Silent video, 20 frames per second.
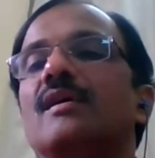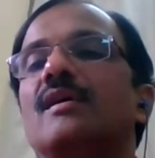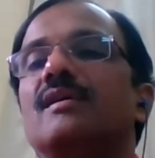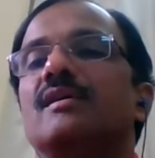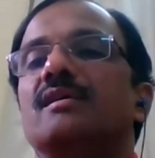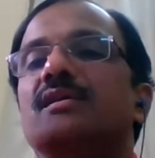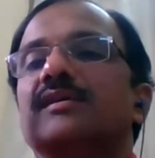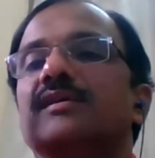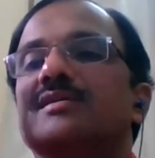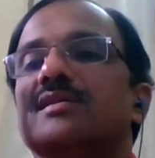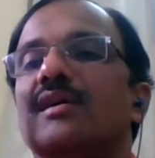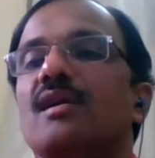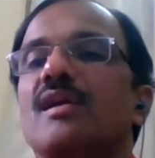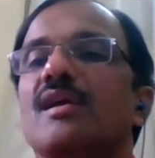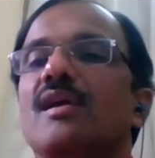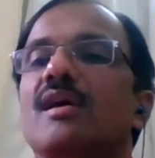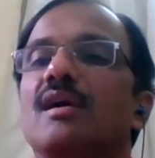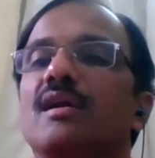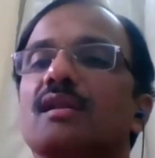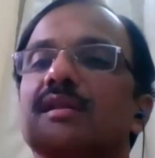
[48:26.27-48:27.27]
So here
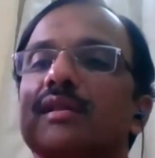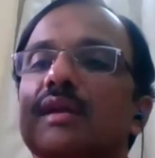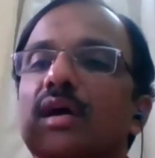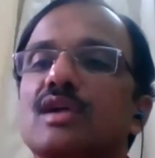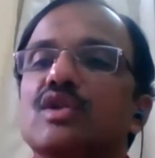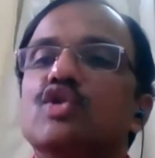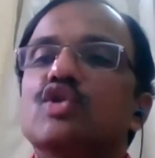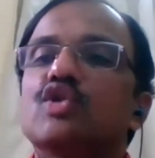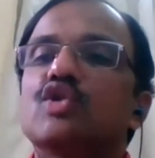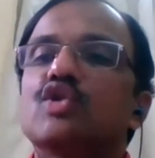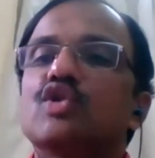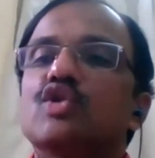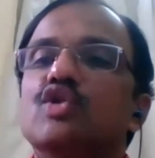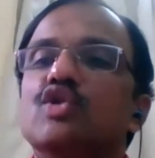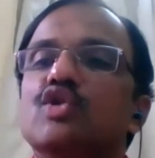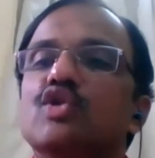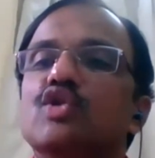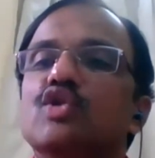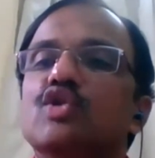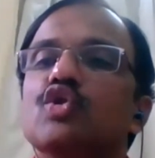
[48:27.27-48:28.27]
that super
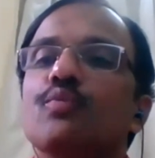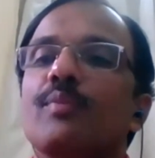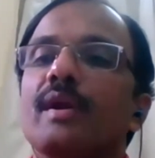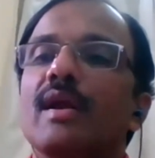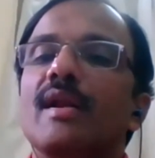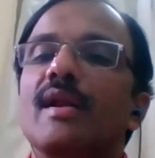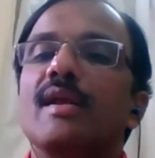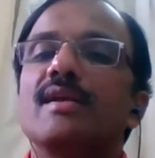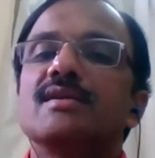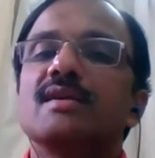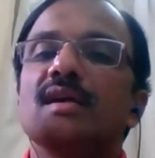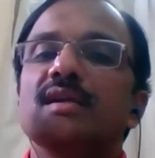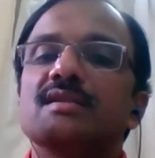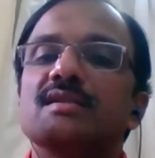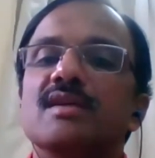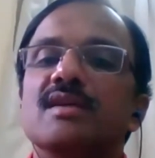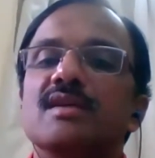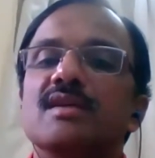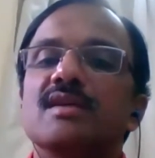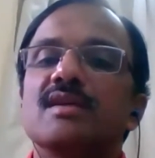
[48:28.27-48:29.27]
initial
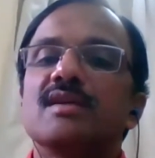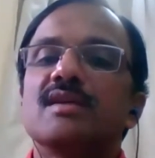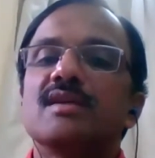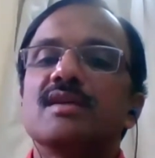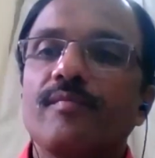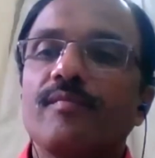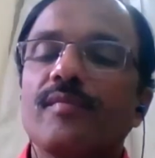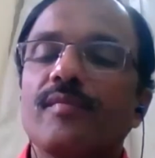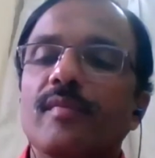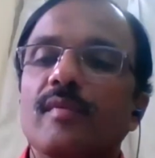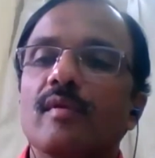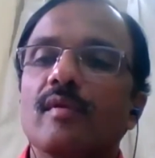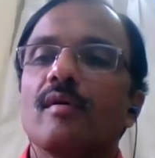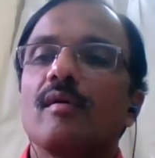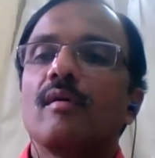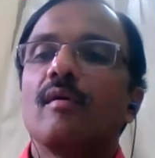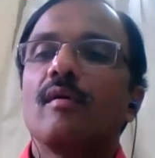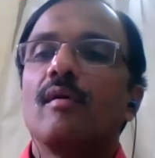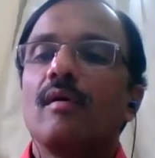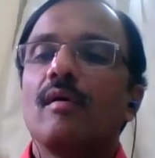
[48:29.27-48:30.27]
cell is going
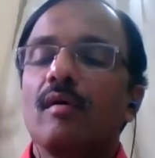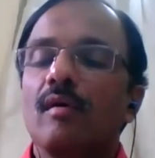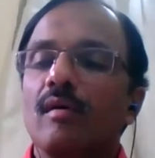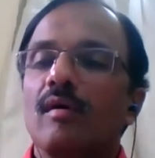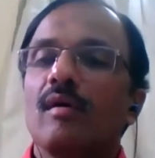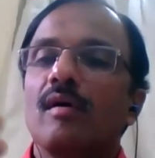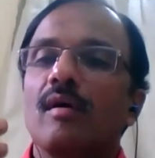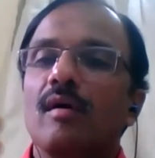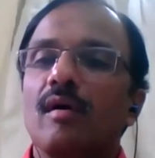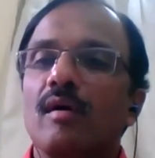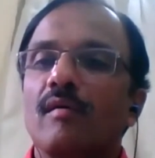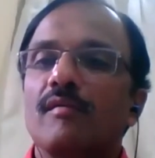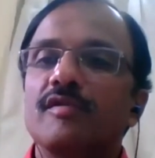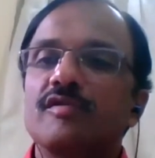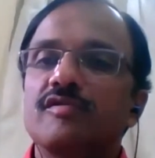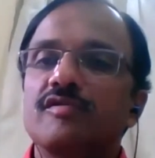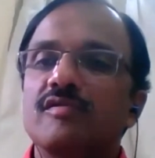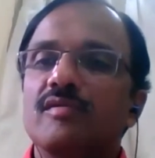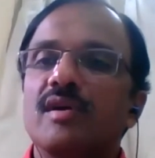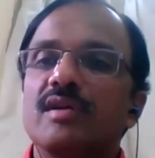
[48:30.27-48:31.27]
to
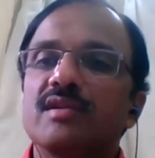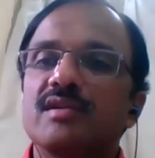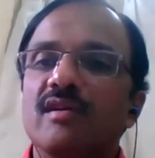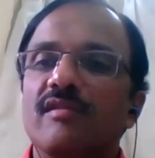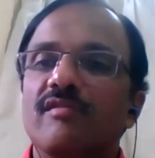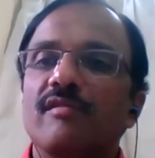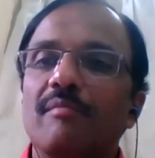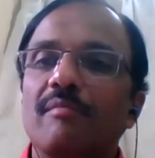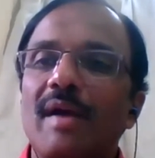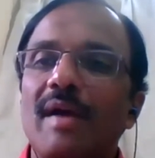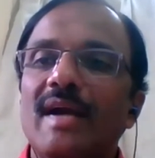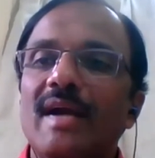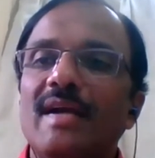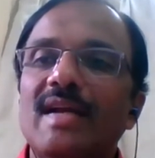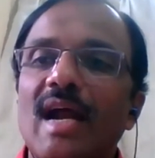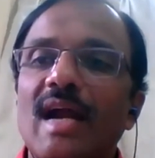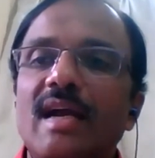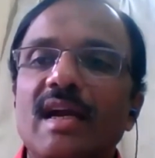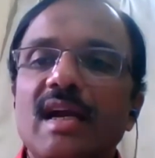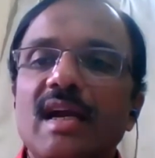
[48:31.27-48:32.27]
which one is
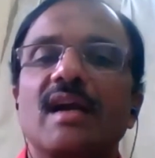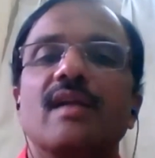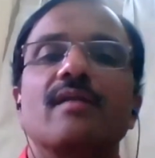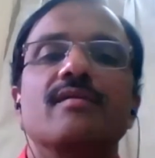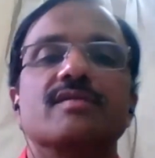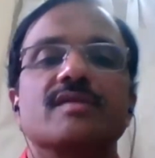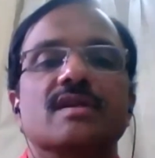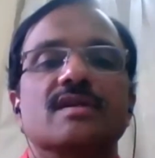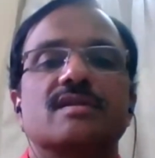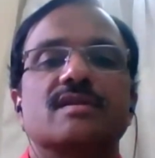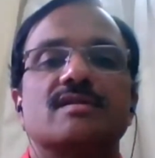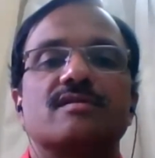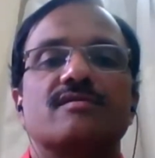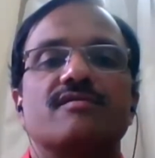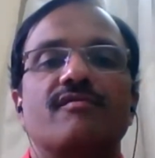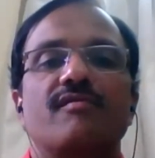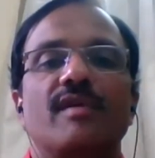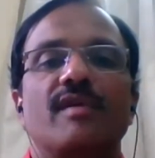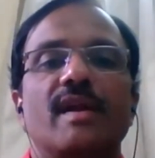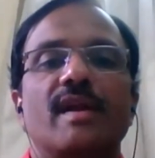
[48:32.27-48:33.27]
of metatic
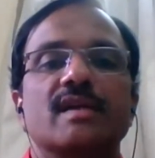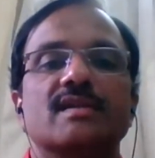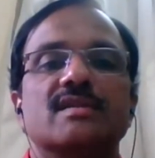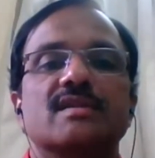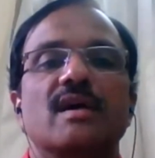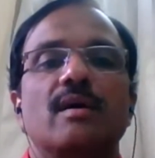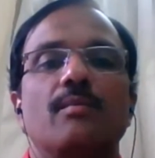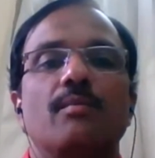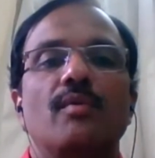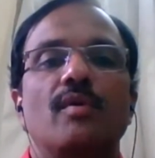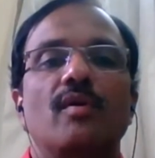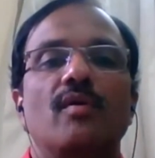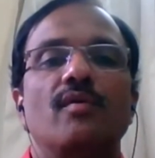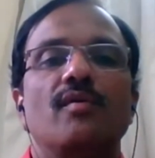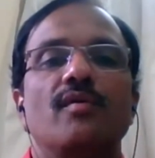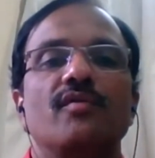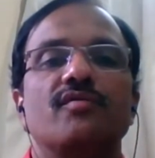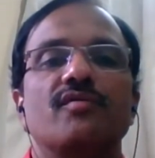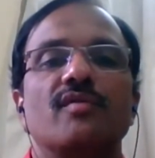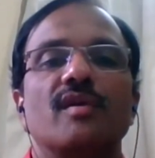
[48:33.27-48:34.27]
divisions. For example,
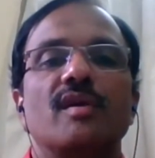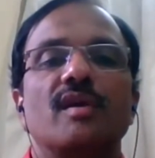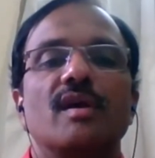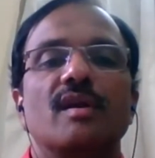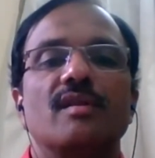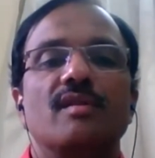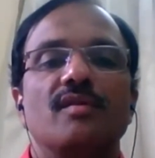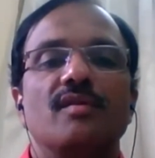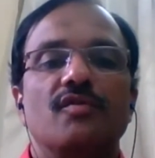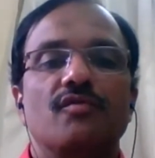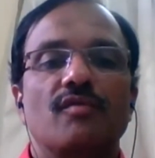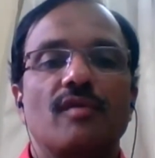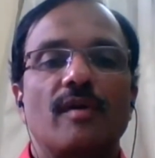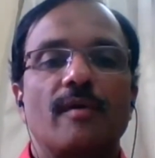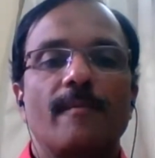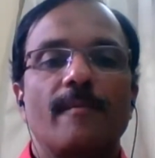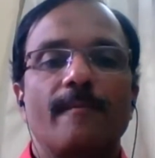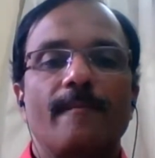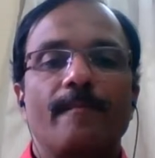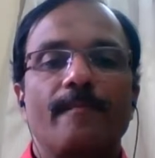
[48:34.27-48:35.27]
now you see here this one.